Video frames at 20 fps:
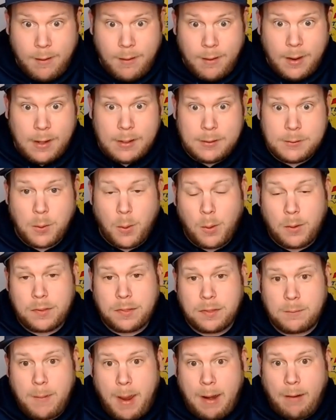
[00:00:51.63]
in North
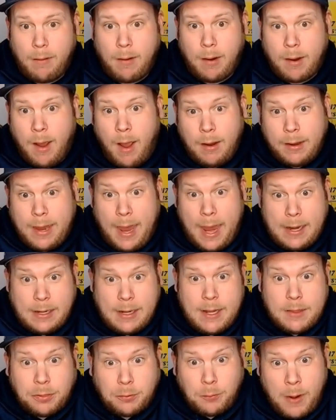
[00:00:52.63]
America. Can
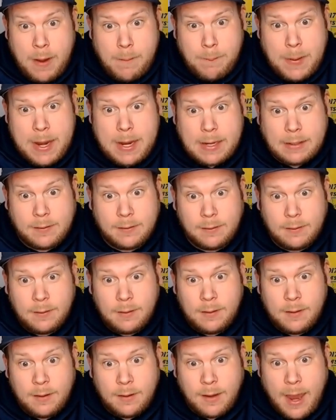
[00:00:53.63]
he three-peat?
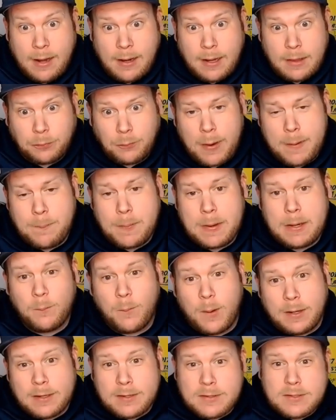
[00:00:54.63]
Can he three-peat?
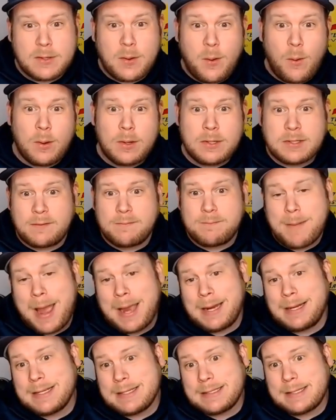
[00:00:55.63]
Winning scores of
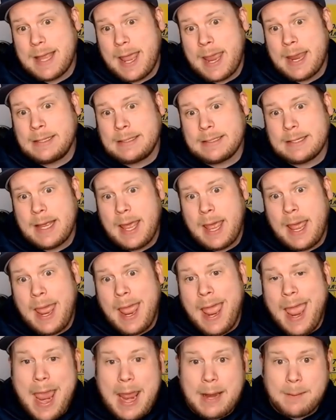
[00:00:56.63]
-8
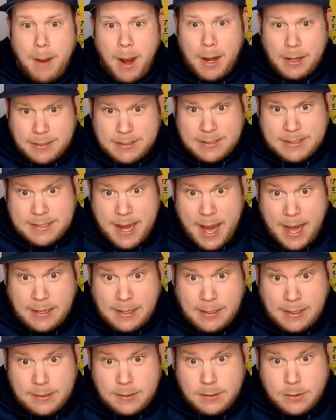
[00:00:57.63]
and -10
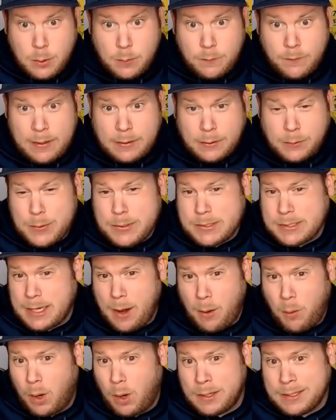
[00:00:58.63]
in his two victories. And I
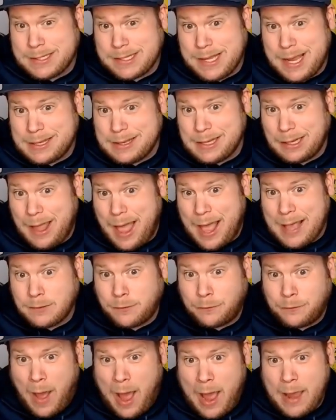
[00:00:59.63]
want to say in the last
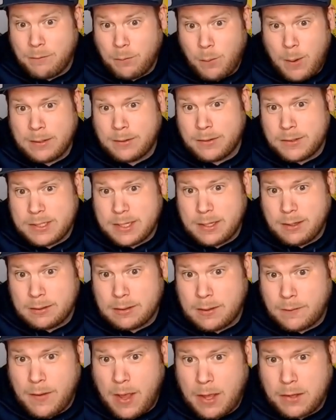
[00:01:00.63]
five winners here at
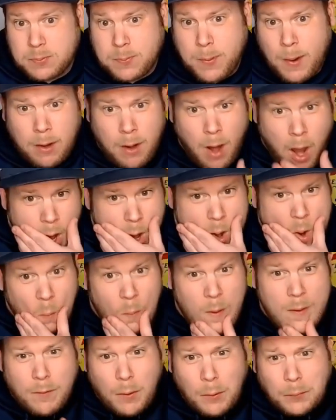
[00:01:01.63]
the Valspar,
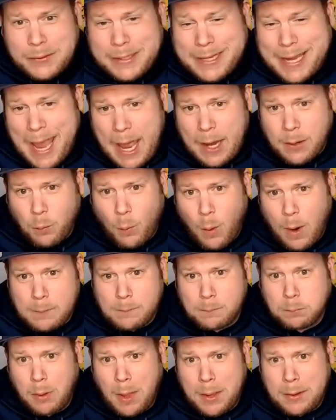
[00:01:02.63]
we've only had one
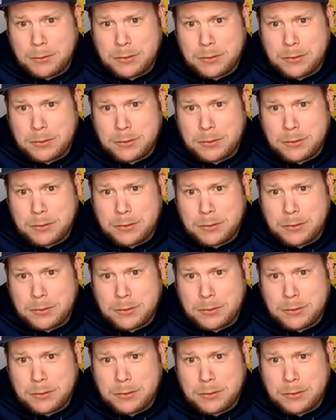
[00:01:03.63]
player